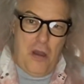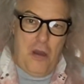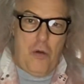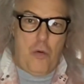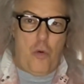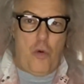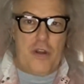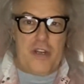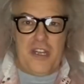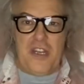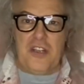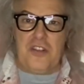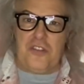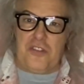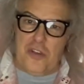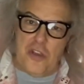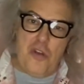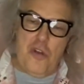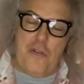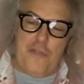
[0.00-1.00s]
What do you
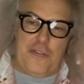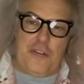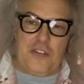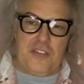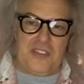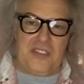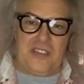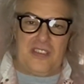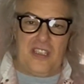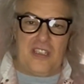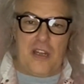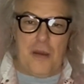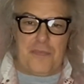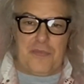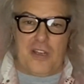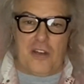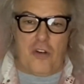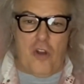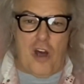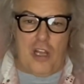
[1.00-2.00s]
do if you're sitting up
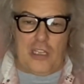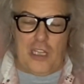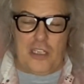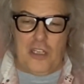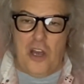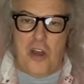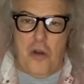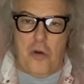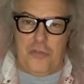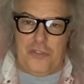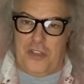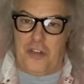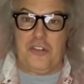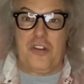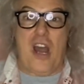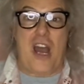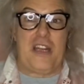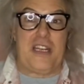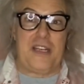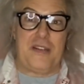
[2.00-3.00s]
there all alone? They're
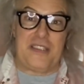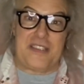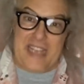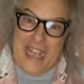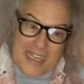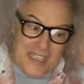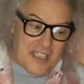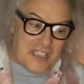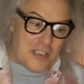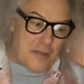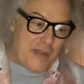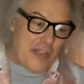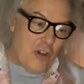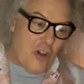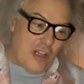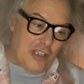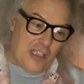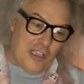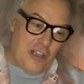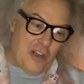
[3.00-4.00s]
not intending to be
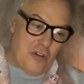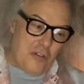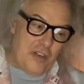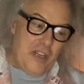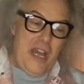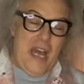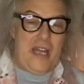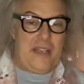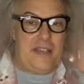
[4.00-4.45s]
all alone.